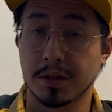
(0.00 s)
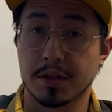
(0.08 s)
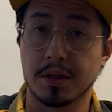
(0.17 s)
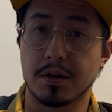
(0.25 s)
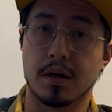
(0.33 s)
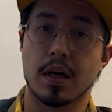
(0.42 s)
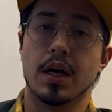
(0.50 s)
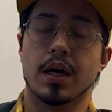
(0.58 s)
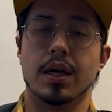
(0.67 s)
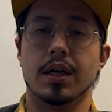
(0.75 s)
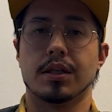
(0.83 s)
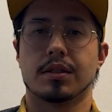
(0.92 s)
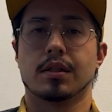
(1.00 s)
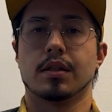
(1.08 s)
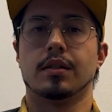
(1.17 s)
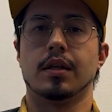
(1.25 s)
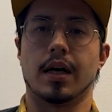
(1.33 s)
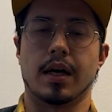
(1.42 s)
here is
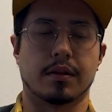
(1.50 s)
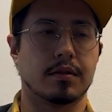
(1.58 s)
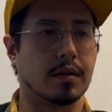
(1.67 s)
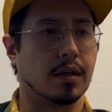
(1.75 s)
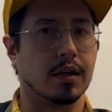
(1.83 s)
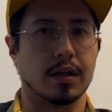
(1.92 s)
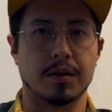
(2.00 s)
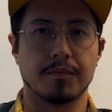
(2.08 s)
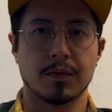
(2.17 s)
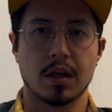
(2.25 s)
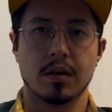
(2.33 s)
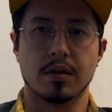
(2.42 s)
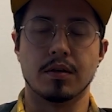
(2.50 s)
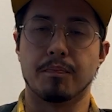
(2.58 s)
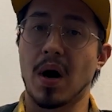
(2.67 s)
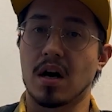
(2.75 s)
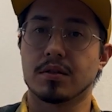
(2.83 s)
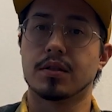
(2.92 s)
that the
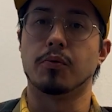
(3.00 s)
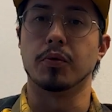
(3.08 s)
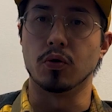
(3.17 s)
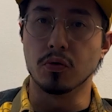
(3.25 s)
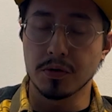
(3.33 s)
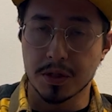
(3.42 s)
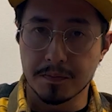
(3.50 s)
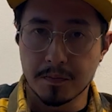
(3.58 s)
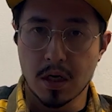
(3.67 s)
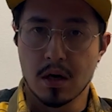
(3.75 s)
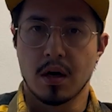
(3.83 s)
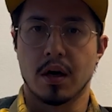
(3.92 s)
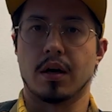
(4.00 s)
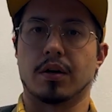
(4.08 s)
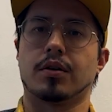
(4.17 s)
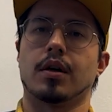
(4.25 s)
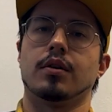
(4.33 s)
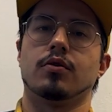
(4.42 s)
parts that we use
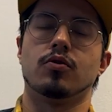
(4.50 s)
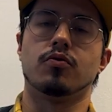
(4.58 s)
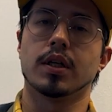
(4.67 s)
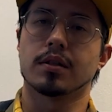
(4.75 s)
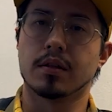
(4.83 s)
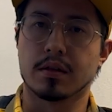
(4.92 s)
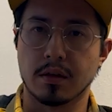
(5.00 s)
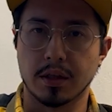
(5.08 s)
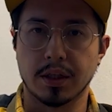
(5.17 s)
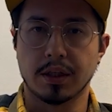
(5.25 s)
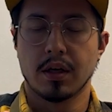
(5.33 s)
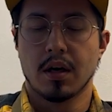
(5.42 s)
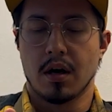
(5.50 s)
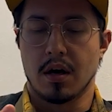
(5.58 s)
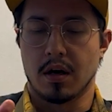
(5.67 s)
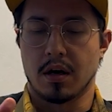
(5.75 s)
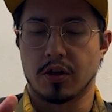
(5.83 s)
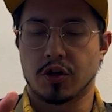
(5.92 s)
can drastically
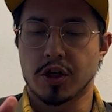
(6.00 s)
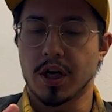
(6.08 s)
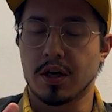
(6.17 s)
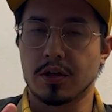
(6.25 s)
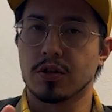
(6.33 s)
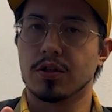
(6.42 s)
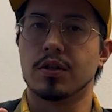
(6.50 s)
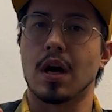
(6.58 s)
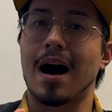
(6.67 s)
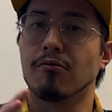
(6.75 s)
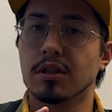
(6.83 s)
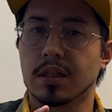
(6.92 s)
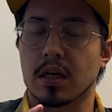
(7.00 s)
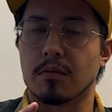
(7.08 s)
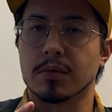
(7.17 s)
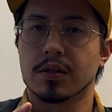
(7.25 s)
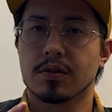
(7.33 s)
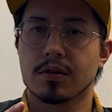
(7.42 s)
change the outcome.
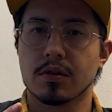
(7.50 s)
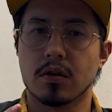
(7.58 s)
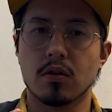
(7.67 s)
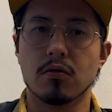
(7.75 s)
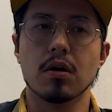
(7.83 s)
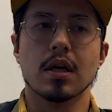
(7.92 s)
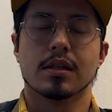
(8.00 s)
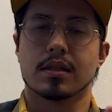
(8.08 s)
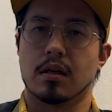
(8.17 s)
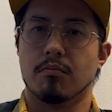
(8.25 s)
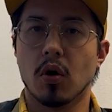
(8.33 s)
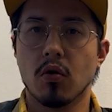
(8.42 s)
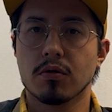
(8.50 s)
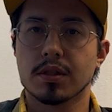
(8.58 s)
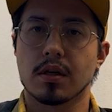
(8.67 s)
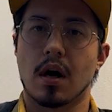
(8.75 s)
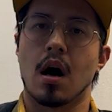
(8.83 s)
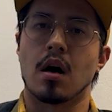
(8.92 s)
So some
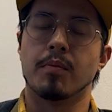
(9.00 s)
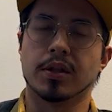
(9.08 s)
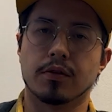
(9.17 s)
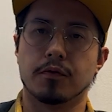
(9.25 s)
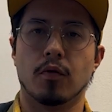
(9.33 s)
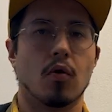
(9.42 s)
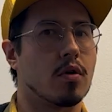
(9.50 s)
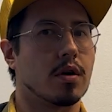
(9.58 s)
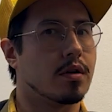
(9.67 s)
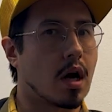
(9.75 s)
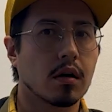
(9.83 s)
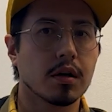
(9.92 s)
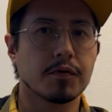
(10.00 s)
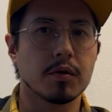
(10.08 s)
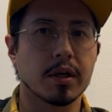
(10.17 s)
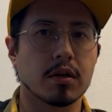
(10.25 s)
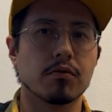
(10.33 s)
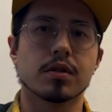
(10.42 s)
bowls are better for dark leaf
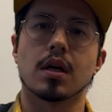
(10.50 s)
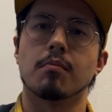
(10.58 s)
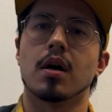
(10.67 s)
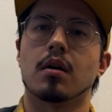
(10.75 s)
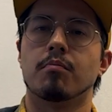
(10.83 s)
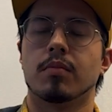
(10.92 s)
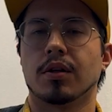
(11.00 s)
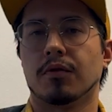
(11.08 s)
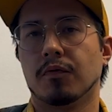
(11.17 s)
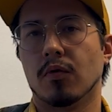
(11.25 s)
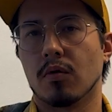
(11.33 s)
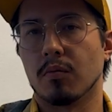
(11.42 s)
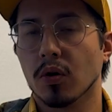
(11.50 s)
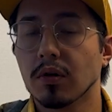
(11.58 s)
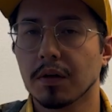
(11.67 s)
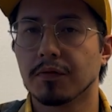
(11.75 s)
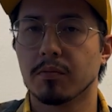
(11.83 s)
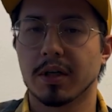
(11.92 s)
tobacco, some are better for blonde
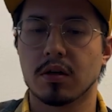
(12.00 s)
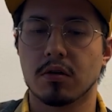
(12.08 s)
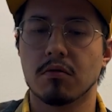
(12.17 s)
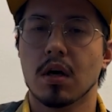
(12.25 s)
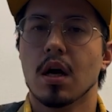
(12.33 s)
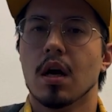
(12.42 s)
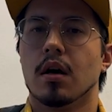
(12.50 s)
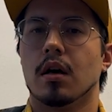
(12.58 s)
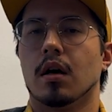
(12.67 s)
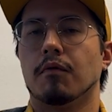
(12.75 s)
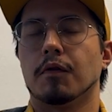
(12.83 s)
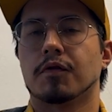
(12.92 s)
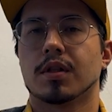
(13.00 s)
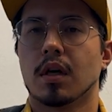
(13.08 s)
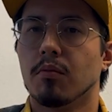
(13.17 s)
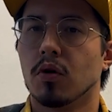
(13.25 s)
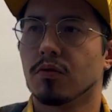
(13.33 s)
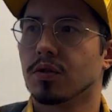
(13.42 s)
leaf tobacco. With some
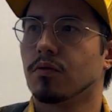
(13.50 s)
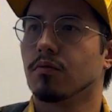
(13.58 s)
bowls you